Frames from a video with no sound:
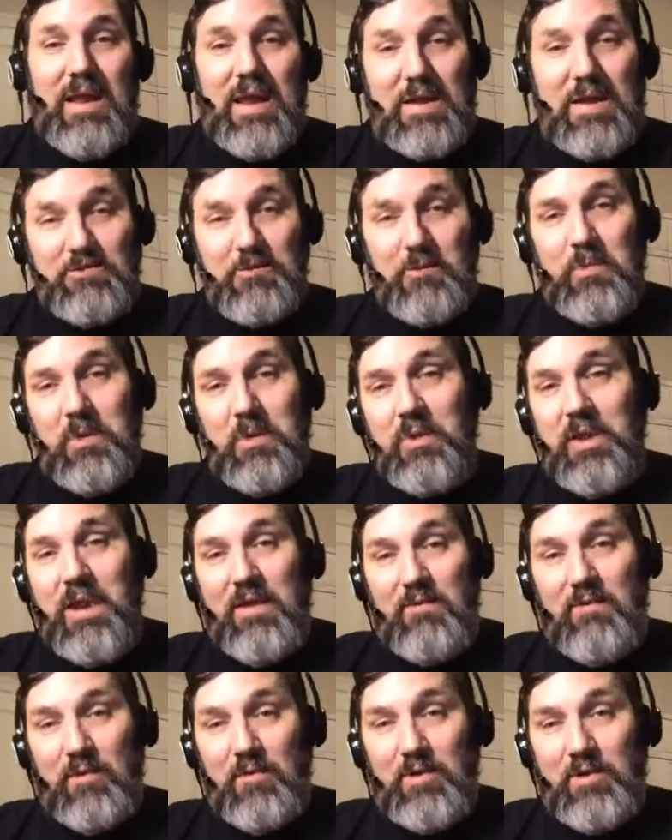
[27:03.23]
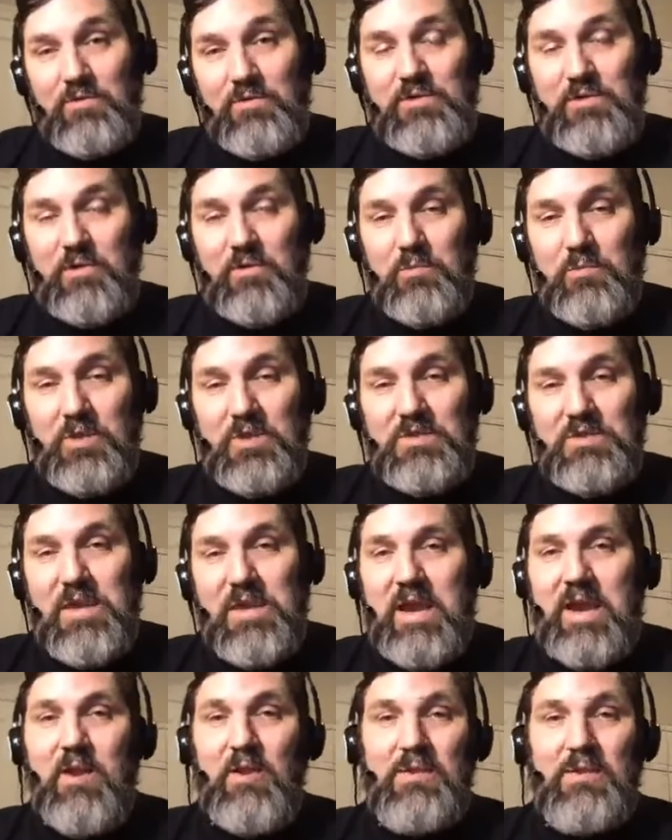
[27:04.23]
actually be able to have it on YouTube because
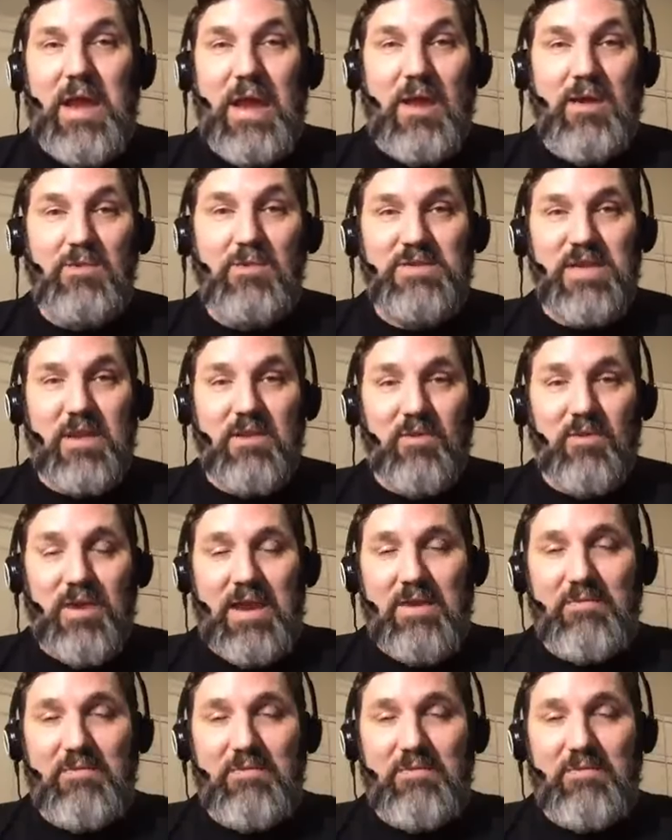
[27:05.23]
here at the house I don't